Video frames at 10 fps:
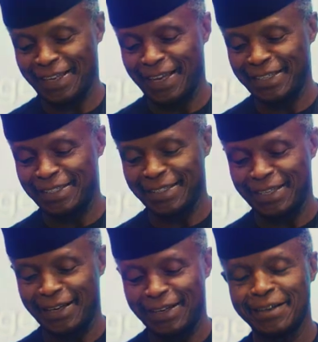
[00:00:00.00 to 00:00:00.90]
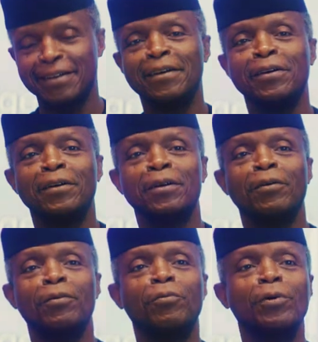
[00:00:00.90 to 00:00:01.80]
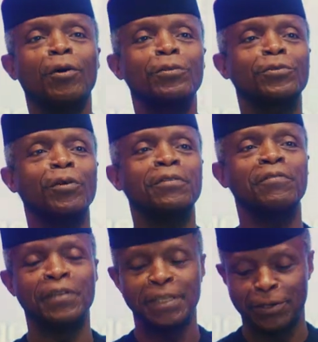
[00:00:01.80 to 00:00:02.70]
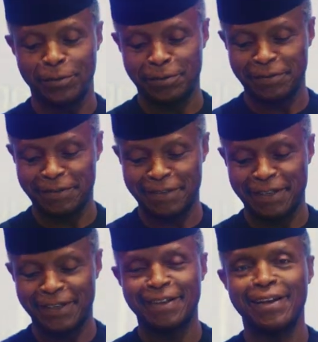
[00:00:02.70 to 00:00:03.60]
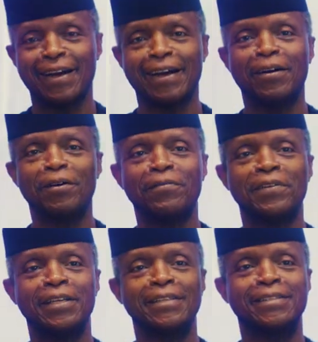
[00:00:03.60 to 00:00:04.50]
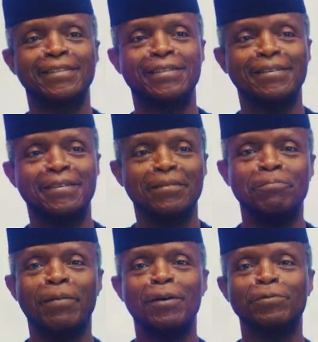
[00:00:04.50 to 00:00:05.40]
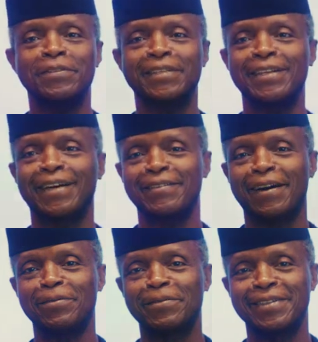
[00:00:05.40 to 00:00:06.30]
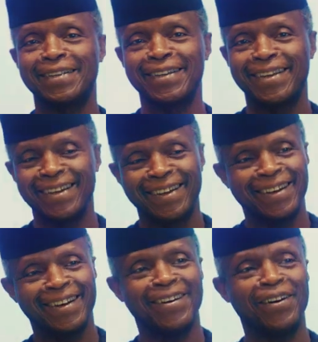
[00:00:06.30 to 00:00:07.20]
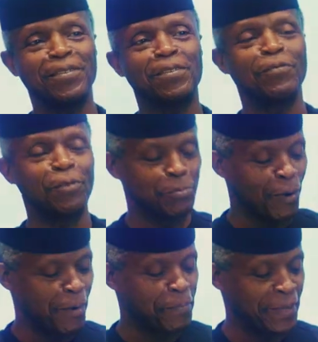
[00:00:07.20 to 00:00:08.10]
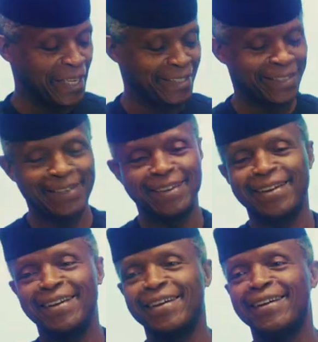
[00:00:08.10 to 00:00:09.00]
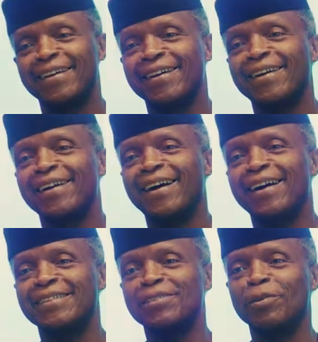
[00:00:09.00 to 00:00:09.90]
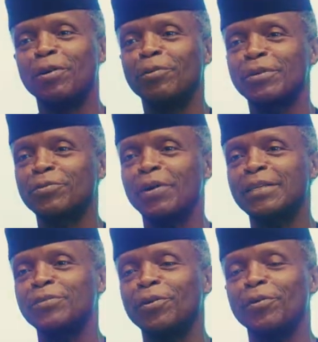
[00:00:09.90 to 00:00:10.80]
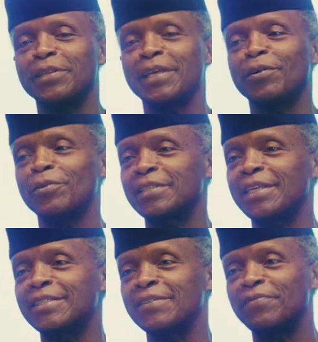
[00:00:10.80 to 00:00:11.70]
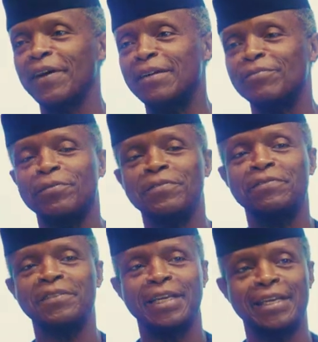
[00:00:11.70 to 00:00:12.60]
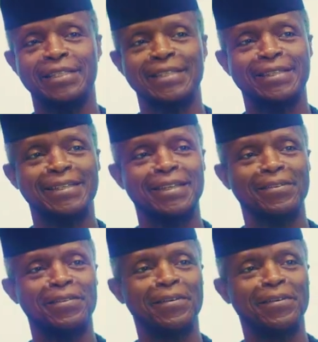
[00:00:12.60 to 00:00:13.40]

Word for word: And we all saw the video of his bouncing around on the football pitch, and no one was quite sure whether it was 85 or 58. Yeah.